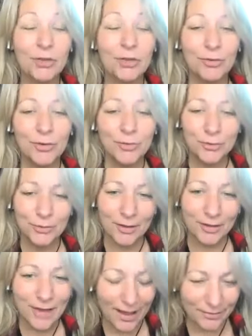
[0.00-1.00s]
through the
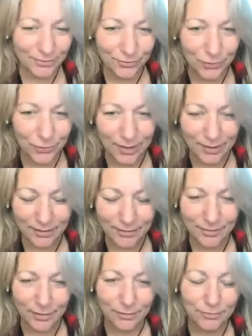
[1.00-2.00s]
last few
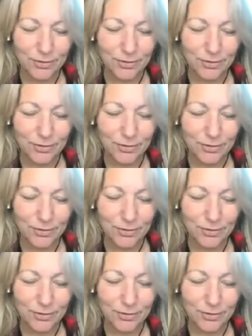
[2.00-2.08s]
days of